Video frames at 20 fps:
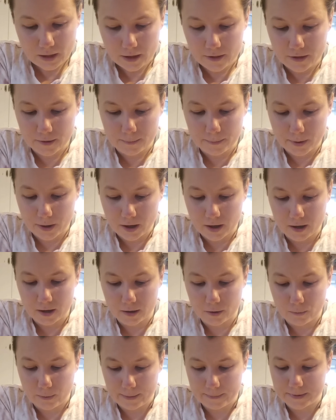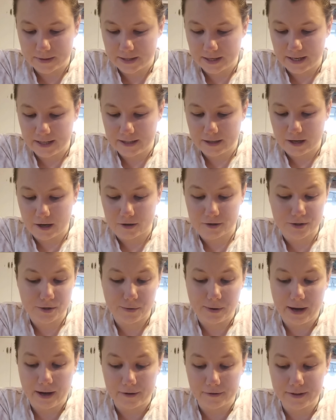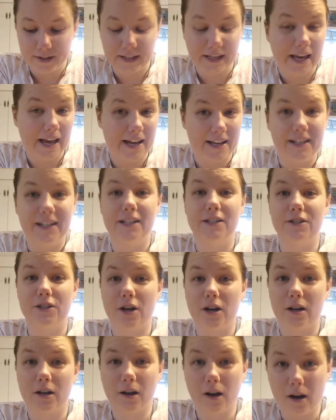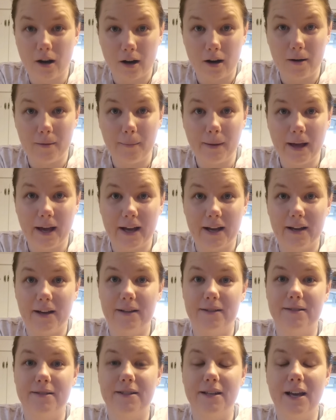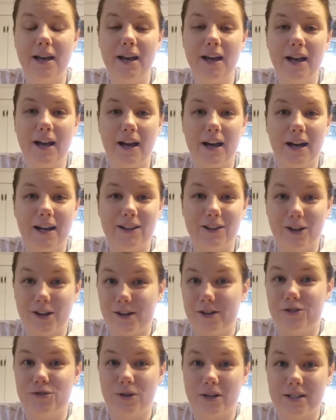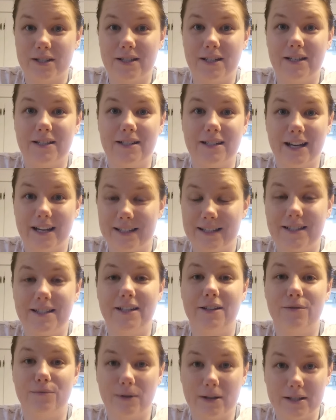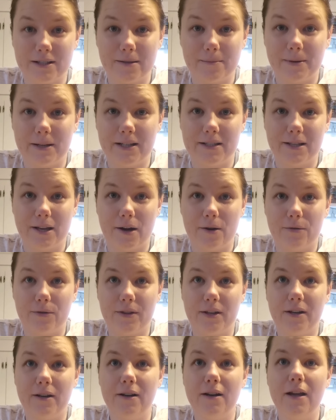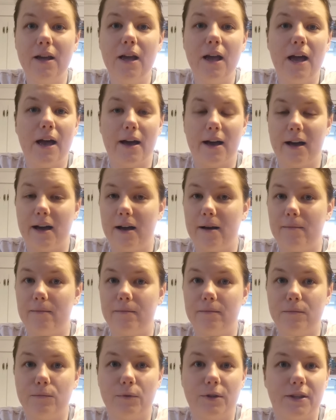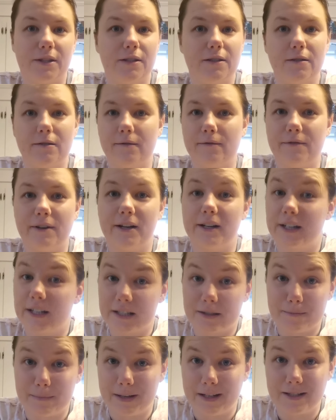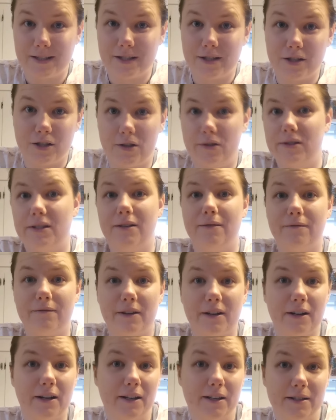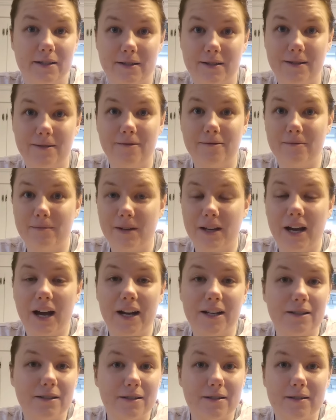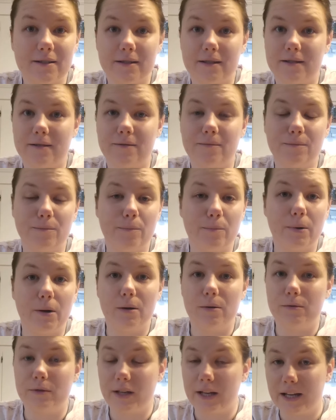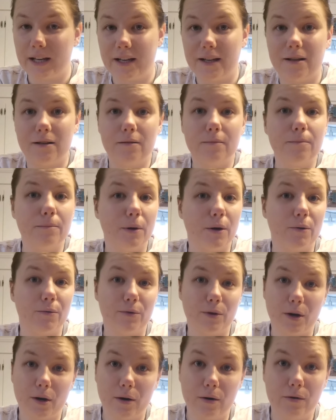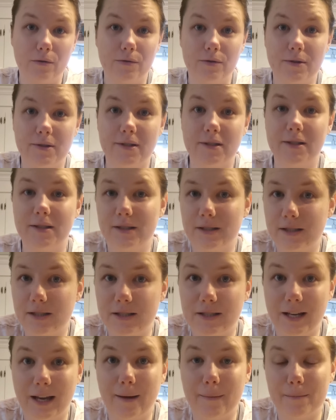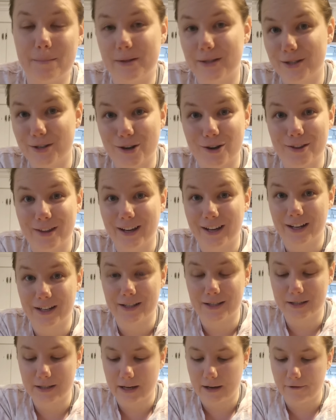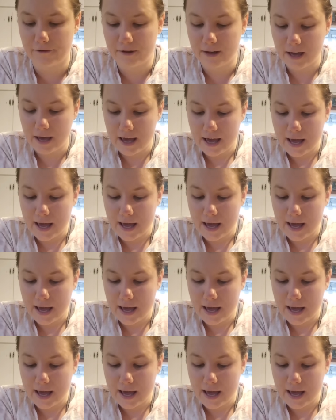Ball website. Also, healthycanning.com has a lot of trusted, tested recipes out there with various meats using various cuts, bone in, bone out, tips, and all that kind of stuff.